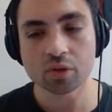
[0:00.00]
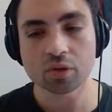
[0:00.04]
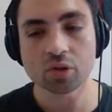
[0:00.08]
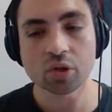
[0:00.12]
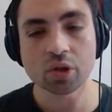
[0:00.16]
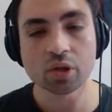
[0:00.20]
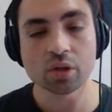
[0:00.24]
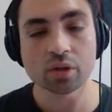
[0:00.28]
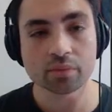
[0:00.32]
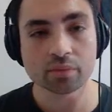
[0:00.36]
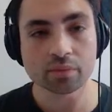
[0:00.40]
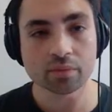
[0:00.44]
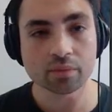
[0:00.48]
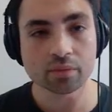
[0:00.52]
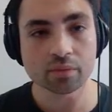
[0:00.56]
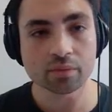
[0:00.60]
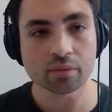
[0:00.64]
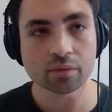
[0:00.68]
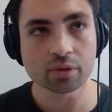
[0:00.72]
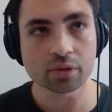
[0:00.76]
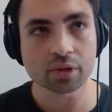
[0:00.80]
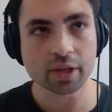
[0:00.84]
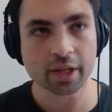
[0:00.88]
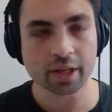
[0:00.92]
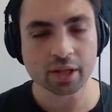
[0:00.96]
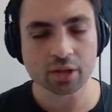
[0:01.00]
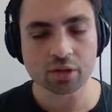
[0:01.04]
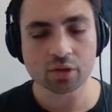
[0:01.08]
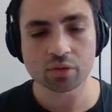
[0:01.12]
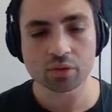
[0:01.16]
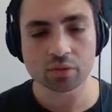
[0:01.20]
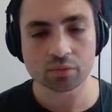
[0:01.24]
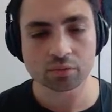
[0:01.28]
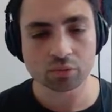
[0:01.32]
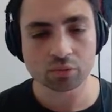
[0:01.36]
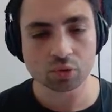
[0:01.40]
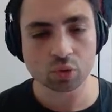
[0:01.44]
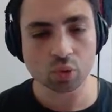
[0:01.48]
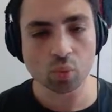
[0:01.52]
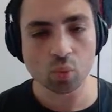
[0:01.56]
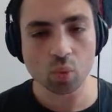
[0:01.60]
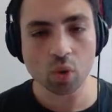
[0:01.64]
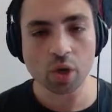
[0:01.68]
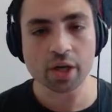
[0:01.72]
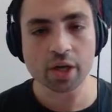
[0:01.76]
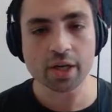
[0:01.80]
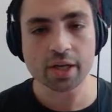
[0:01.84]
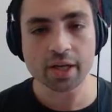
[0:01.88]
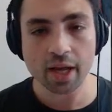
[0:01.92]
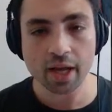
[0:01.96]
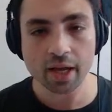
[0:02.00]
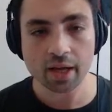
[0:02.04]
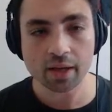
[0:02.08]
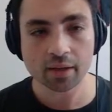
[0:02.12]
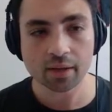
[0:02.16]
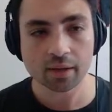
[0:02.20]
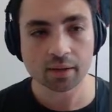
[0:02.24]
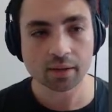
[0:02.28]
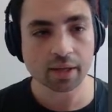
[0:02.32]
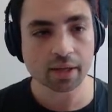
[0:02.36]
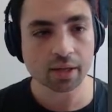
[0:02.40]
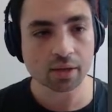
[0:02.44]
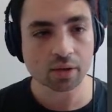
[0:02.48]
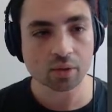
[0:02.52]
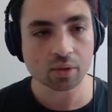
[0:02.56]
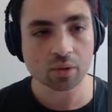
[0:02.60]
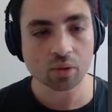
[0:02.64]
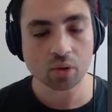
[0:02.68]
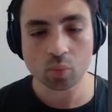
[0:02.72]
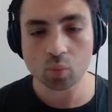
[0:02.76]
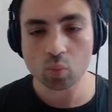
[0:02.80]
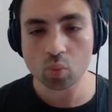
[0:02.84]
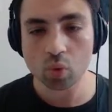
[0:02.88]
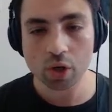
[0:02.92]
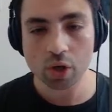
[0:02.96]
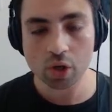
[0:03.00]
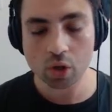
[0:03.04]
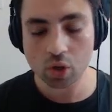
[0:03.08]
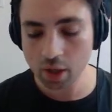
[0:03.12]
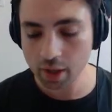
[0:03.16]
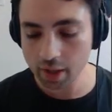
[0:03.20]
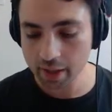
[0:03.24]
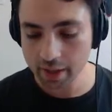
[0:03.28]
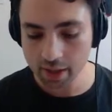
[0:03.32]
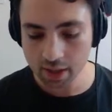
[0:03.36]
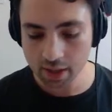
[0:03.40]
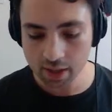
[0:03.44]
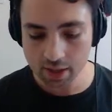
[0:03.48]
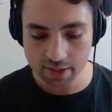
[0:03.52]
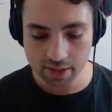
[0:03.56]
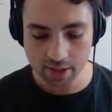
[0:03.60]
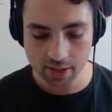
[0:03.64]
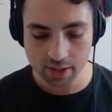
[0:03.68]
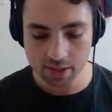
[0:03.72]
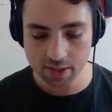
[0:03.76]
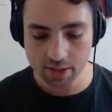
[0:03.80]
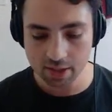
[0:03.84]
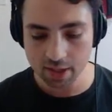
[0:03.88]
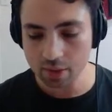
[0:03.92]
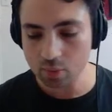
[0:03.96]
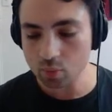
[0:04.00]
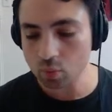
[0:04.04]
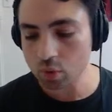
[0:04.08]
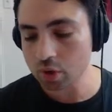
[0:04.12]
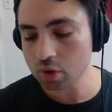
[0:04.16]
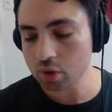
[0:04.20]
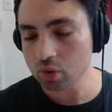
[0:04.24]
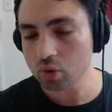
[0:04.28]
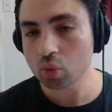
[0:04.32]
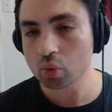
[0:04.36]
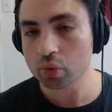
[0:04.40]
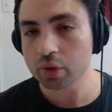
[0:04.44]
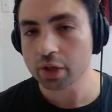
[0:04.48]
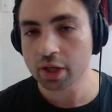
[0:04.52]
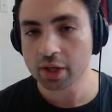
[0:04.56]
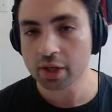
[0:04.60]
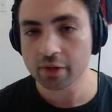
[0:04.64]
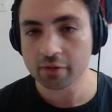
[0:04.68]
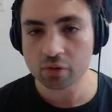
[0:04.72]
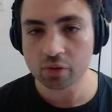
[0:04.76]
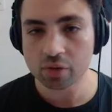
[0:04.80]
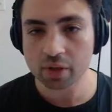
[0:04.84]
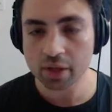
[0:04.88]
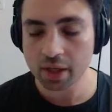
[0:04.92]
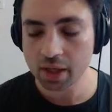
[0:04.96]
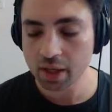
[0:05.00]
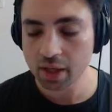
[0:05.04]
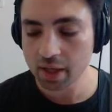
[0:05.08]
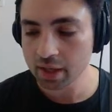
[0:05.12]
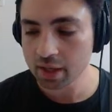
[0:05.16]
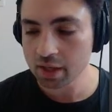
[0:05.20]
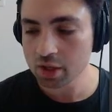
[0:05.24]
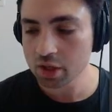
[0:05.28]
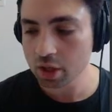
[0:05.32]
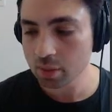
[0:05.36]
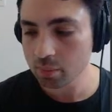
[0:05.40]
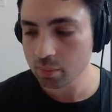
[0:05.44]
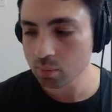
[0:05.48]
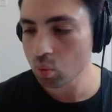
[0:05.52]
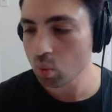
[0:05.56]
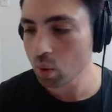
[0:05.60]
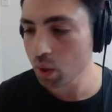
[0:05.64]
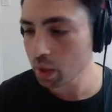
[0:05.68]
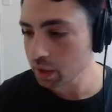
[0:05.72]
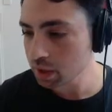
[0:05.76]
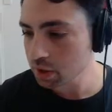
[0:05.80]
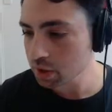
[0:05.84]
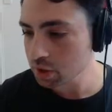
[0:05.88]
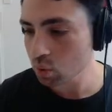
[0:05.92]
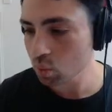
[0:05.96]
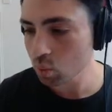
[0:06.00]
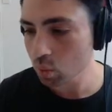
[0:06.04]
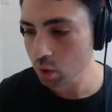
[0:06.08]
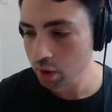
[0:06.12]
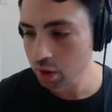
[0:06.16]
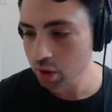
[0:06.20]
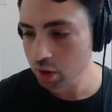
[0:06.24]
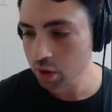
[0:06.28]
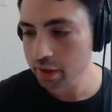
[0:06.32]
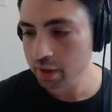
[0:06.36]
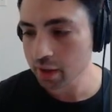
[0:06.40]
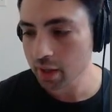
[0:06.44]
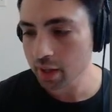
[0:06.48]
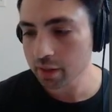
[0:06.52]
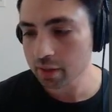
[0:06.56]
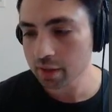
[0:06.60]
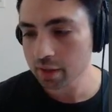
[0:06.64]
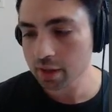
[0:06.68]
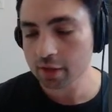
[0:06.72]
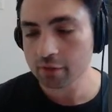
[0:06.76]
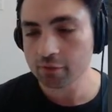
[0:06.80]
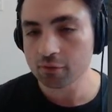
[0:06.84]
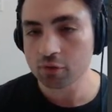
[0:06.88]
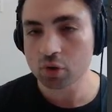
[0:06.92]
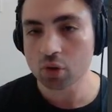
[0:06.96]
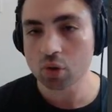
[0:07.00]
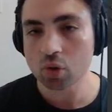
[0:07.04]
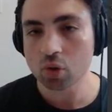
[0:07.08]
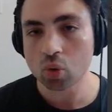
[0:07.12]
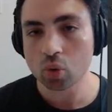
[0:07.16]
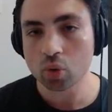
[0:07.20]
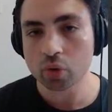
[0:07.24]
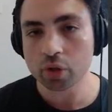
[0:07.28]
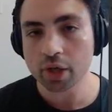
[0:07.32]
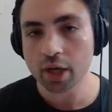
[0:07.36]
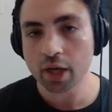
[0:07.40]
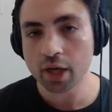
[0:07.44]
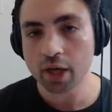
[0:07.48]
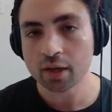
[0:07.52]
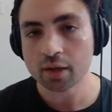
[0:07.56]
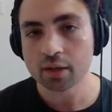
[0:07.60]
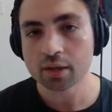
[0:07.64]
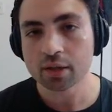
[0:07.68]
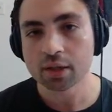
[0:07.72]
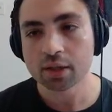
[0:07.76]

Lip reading: th- like through one day, like on one whole, like I set aside one whole day for, and I end up wanting to work on that thing for the whole day.